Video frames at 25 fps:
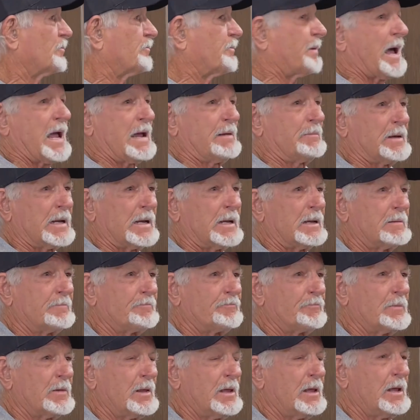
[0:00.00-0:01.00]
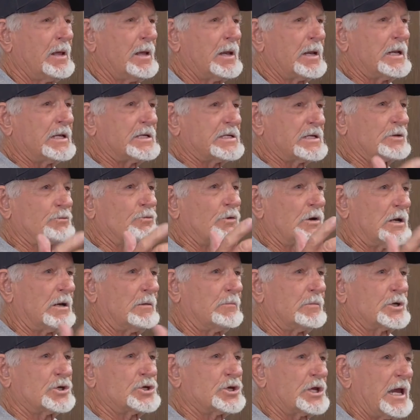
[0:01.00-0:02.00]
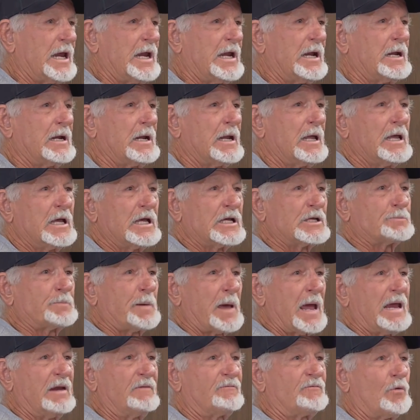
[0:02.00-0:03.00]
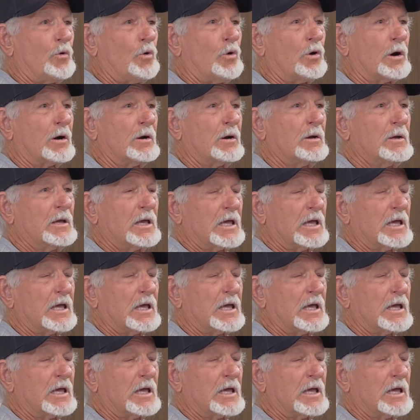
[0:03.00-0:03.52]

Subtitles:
payment. He said, when the machine is paid for,